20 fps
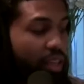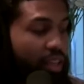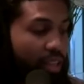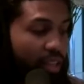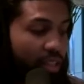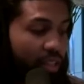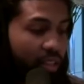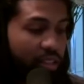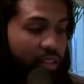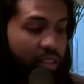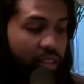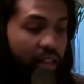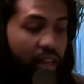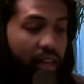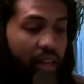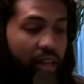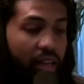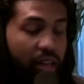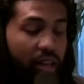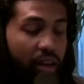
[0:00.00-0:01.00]
killings
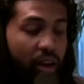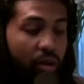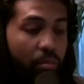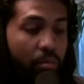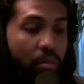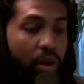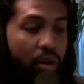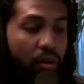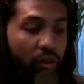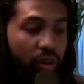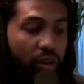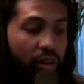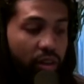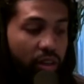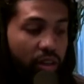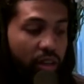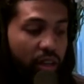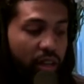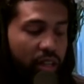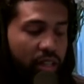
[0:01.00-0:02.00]
in
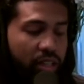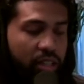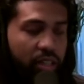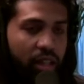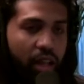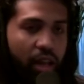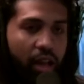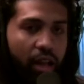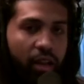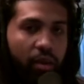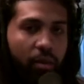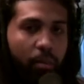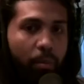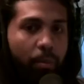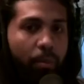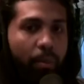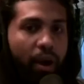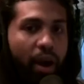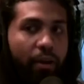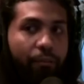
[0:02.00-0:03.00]
America is like
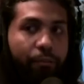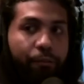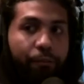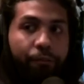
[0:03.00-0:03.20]
by